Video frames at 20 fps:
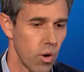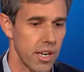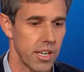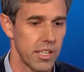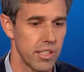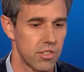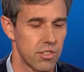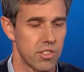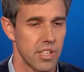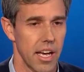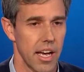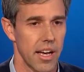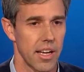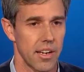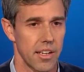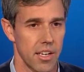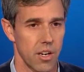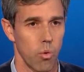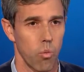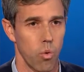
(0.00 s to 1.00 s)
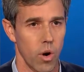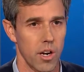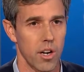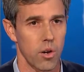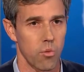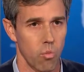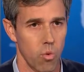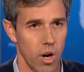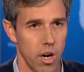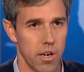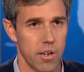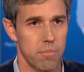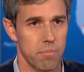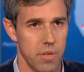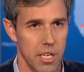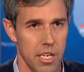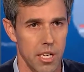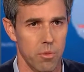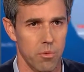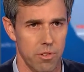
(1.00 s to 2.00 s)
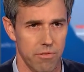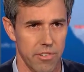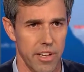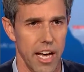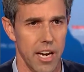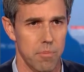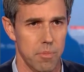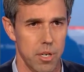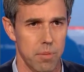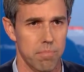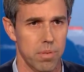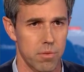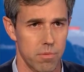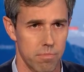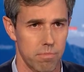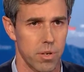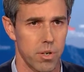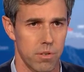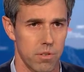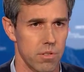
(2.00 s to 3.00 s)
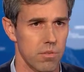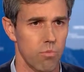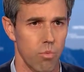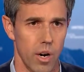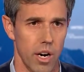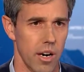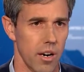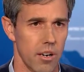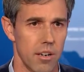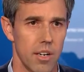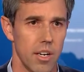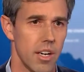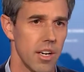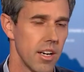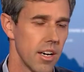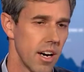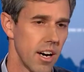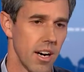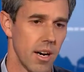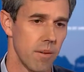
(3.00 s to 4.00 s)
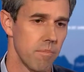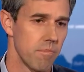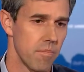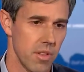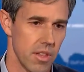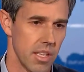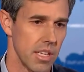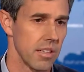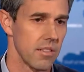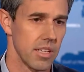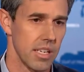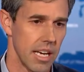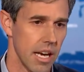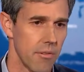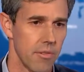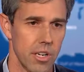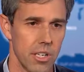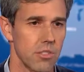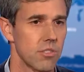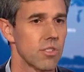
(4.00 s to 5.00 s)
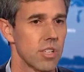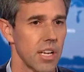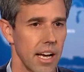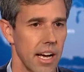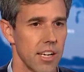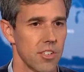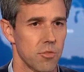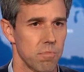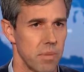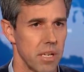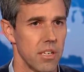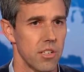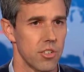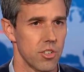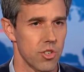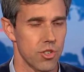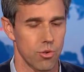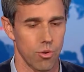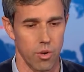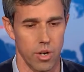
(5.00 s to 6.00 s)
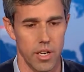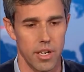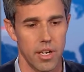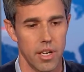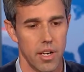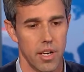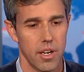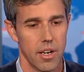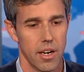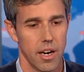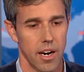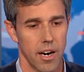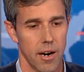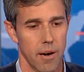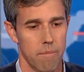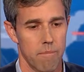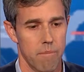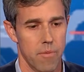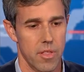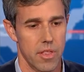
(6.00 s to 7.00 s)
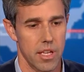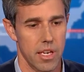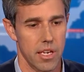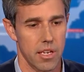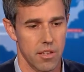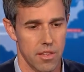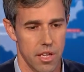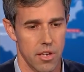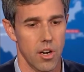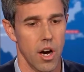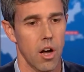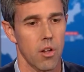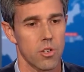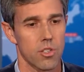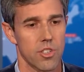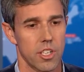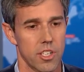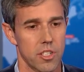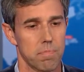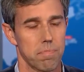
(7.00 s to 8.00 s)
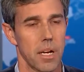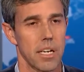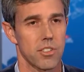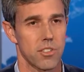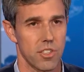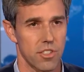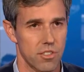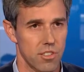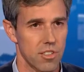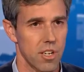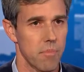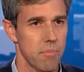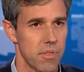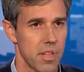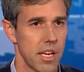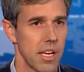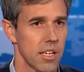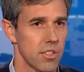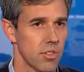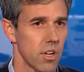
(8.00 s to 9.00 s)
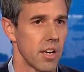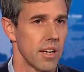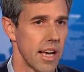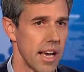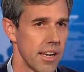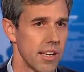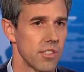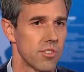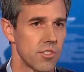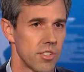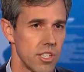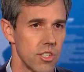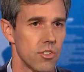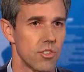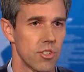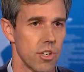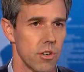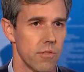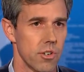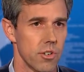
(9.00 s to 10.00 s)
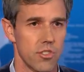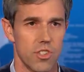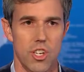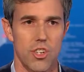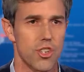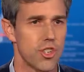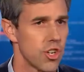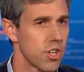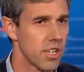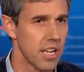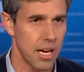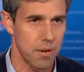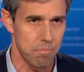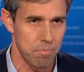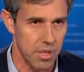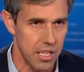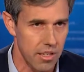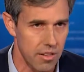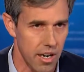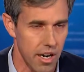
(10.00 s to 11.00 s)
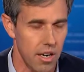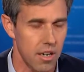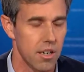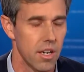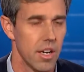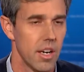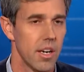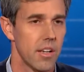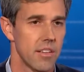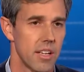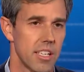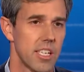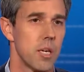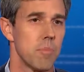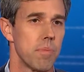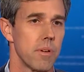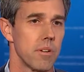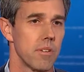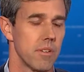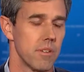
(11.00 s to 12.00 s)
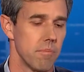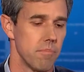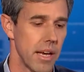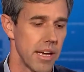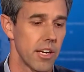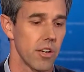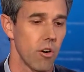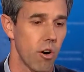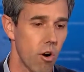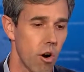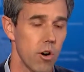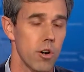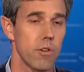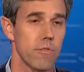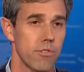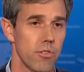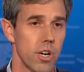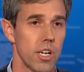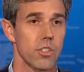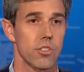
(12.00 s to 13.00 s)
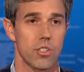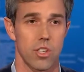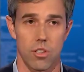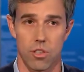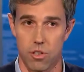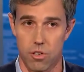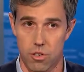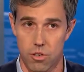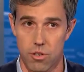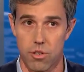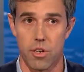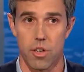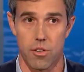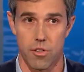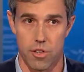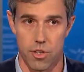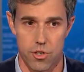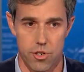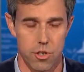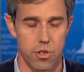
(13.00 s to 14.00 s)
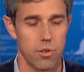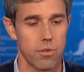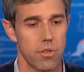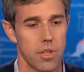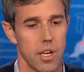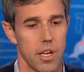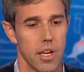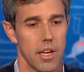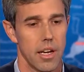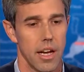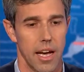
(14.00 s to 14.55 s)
of what he said in a one on one meeting with Vladimir Putin, where um, the, the evidence has been destroyed. Um, the, the knowledge that he's placing some things on NSC servers that should not be there, that keep it, make it harder for us to learn the truth.